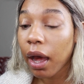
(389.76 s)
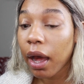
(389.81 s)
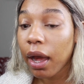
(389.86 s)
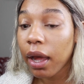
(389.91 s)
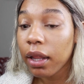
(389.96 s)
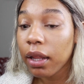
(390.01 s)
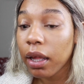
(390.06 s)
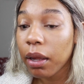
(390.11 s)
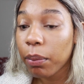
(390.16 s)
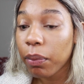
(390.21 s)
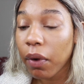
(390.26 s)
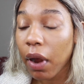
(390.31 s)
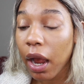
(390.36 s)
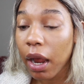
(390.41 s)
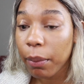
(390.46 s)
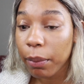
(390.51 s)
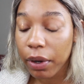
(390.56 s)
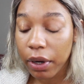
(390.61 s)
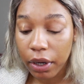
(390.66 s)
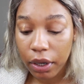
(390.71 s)
eyelid
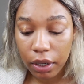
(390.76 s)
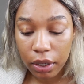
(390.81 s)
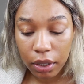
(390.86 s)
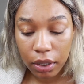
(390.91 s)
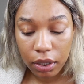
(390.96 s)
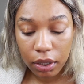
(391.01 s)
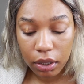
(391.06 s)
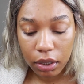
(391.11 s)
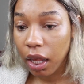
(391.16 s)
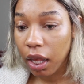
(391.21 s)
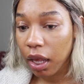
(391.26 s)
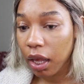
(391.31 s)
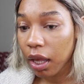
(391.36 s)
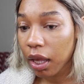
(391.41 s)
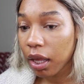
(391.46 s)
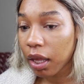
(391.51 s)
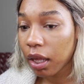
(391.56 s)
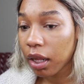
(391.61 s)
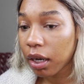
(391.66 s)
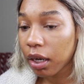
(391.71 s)
primer
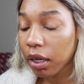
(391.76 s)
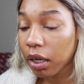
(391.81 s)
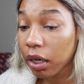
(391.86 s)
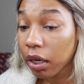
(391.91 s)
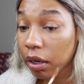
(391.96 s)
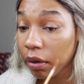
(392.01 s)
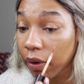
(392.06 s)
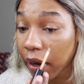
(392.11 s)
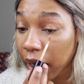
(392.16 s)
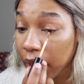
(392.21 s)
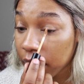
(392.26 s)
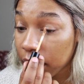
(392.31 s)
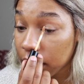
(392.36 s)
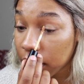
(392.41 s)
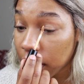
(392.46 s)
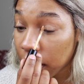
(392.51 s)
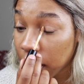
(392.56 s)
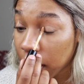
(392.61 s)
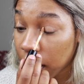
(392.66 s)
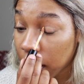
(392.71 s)
and
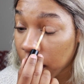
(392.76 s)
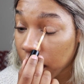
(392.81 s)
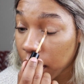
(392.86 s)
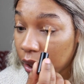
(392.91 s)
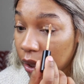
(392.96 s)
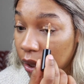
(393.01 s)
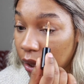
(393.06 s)
corrector.